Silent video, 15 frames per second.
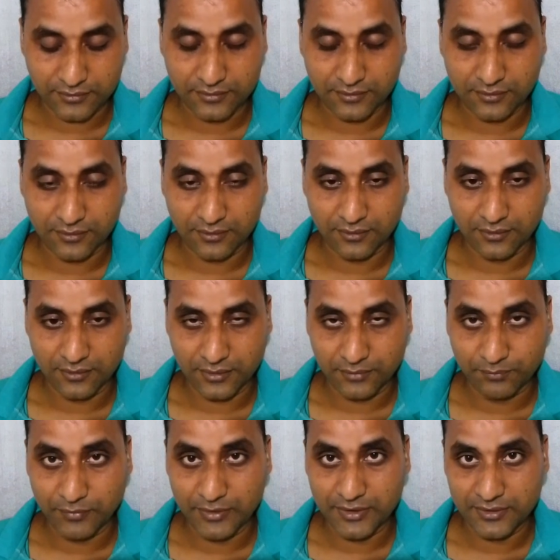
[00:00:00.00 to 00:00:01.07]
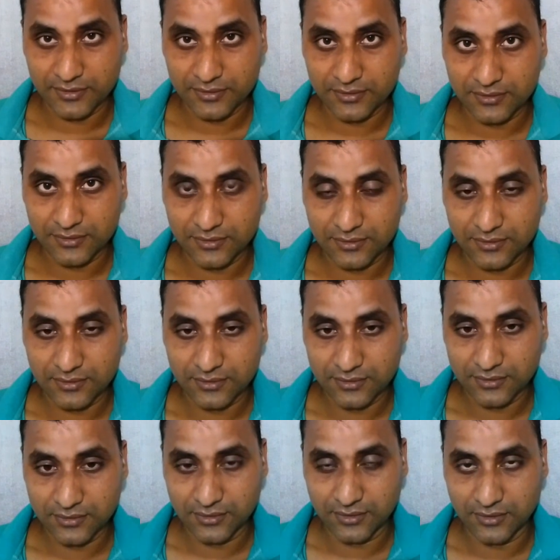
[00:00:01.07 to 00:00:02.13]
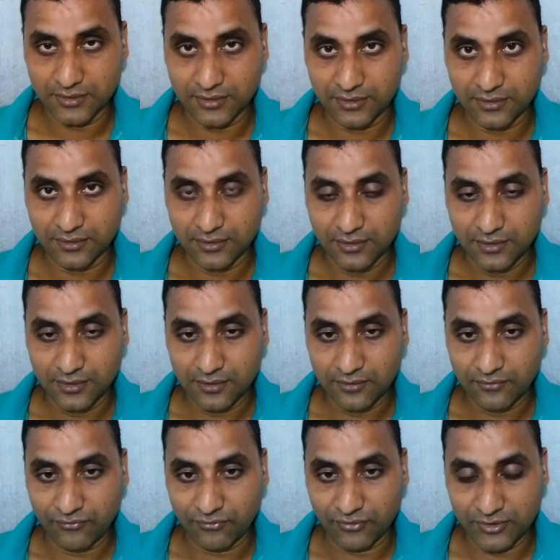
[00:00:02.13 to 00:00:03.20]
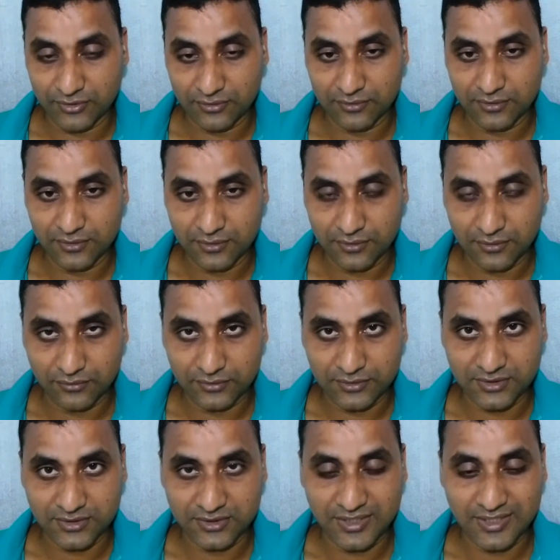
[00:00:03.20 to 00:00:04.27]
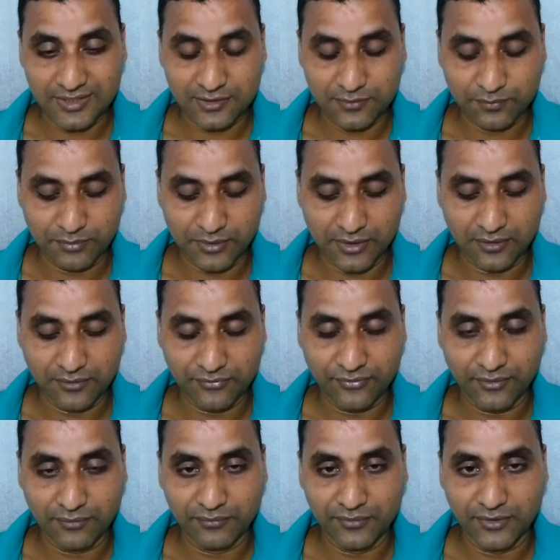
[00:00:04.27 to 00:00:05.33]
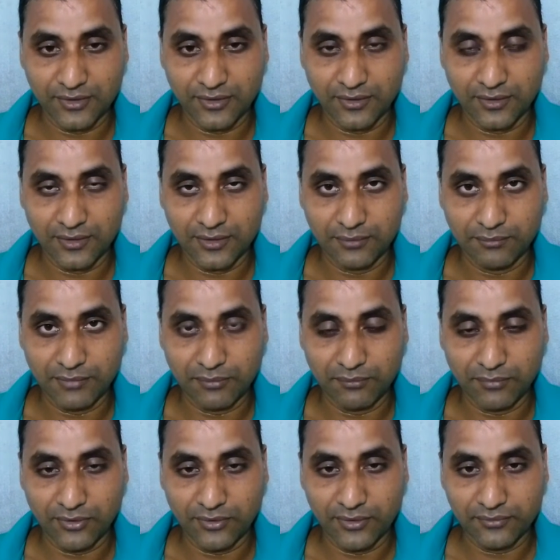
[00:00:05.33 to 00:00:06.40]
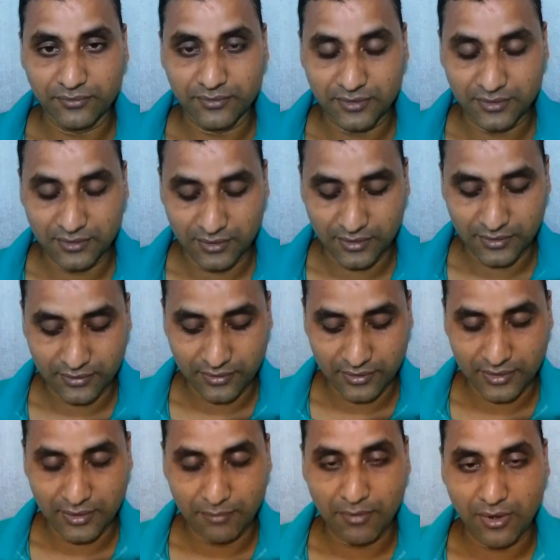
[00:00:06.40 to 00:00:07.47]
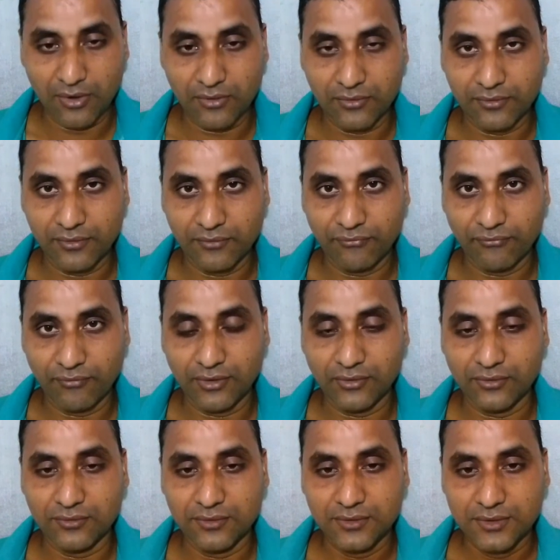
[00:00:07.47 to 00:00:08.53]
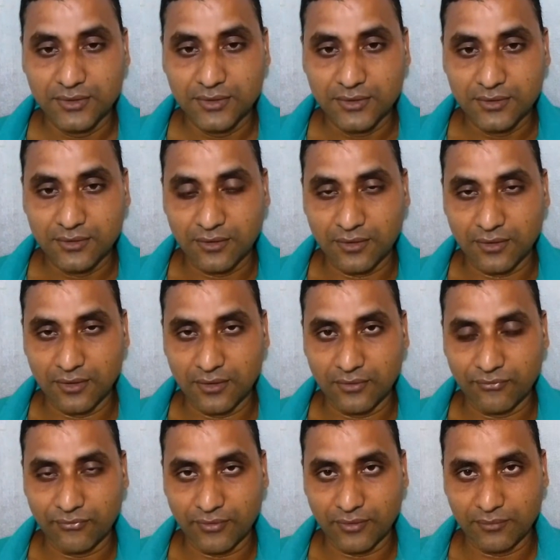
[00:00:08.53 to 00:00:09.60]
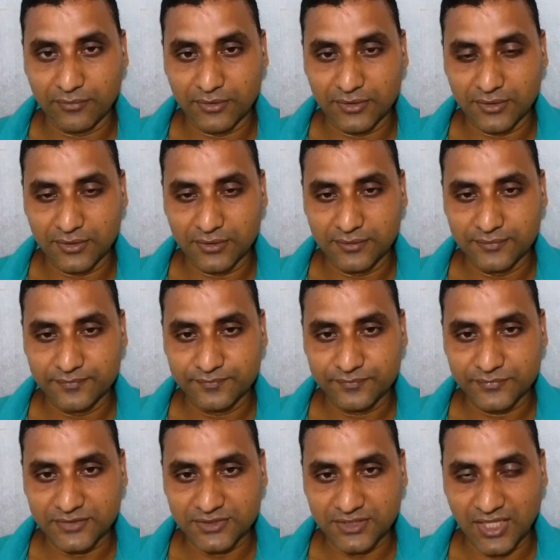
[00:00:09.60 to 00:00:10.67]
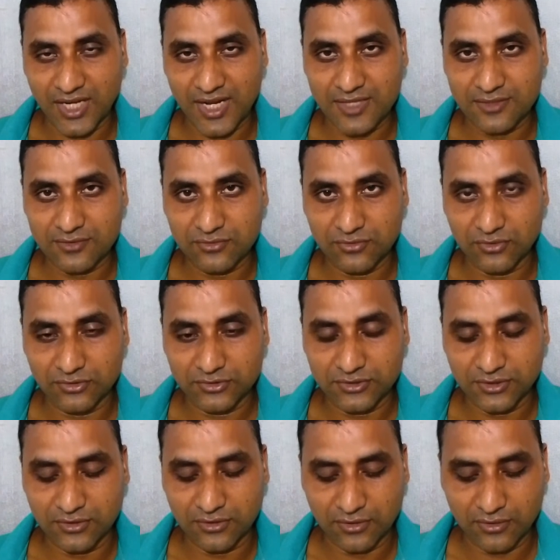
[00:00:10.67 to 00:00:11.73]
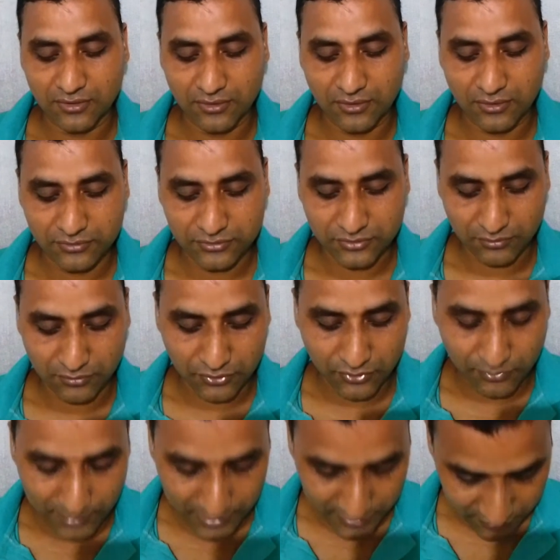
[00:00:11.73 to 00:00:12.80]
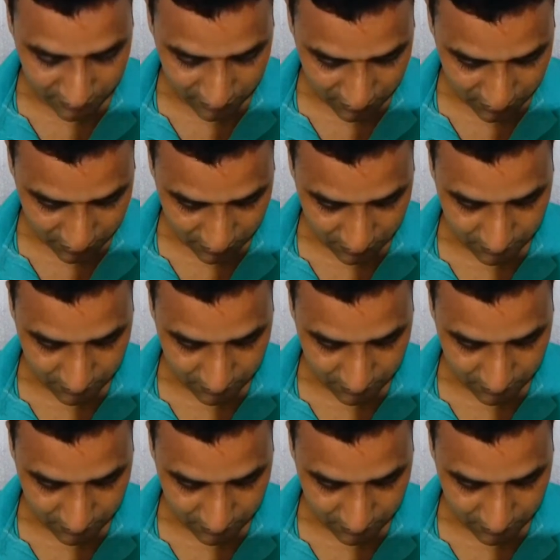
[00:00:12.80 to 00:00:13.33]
just replace the fluid which is expelled from the human body with the adequate amount of fluid from the saline solution or some other means.